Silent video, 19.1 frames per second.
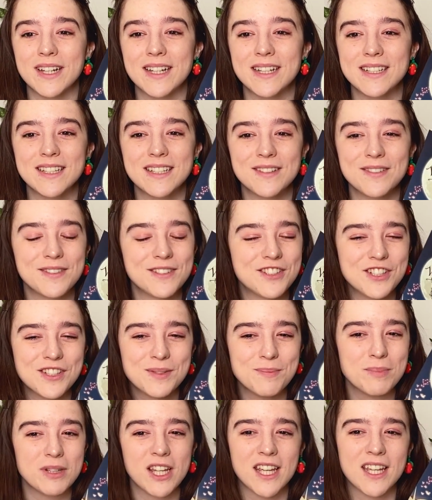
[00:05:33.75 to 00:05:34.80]
It
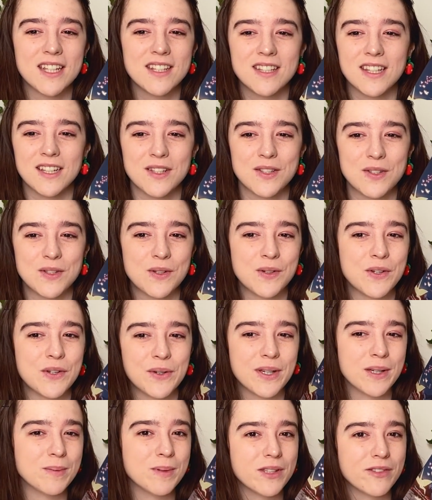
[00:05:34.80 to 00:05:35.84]
just plays like a Studio
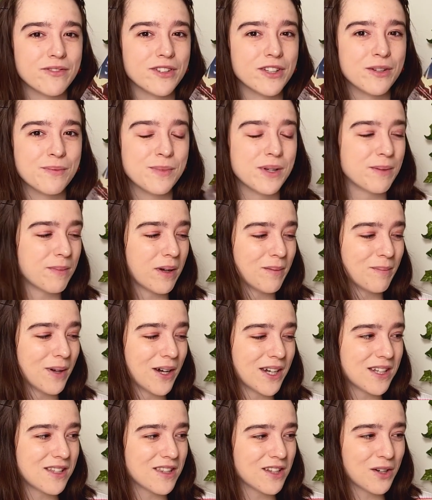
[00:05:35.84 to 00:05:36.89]
Ghibli film in my
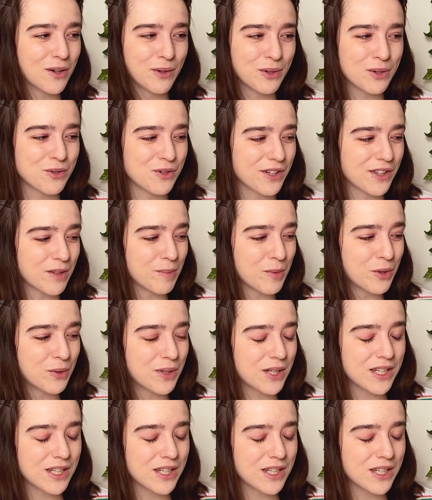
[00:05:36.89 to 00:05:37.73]
mind. The Girl Who Drank the Moon.